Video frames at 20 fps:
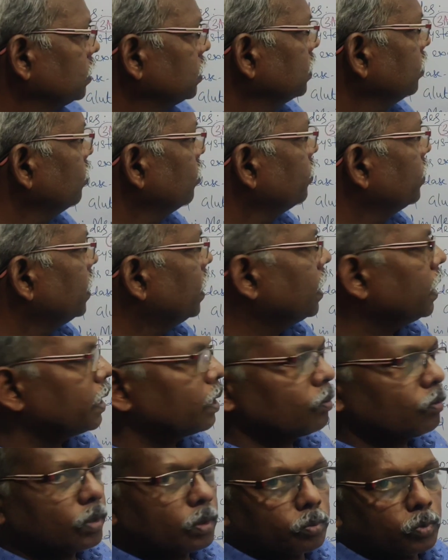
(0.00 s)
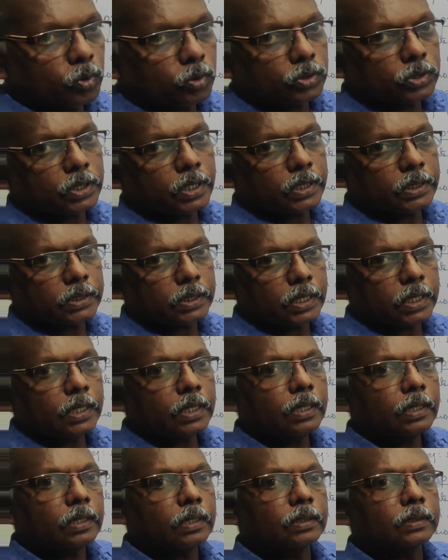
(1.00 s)
They will be adding one more choice and
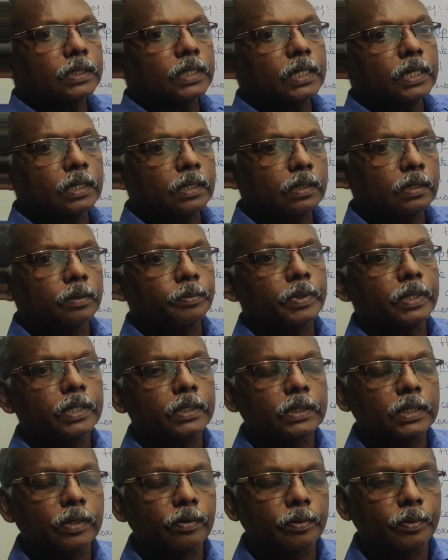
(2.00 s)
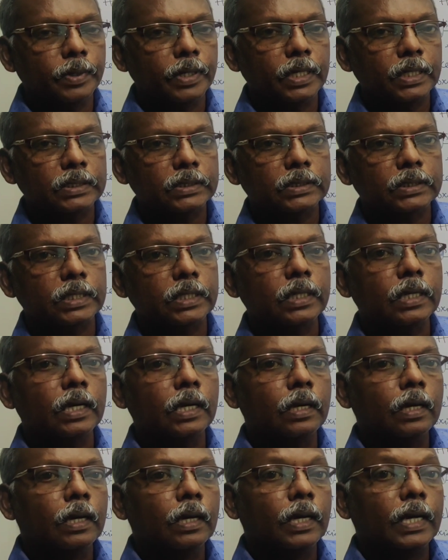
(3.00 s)
they will be asking
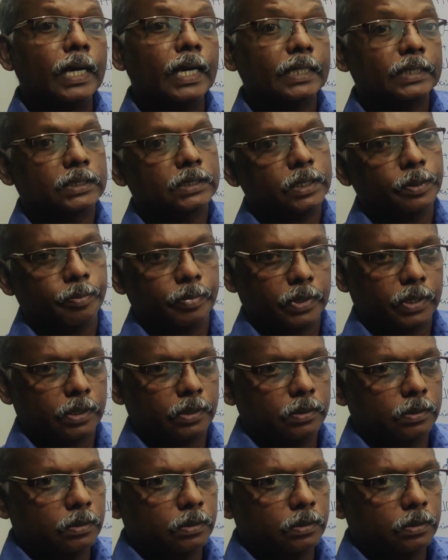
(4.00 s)
except,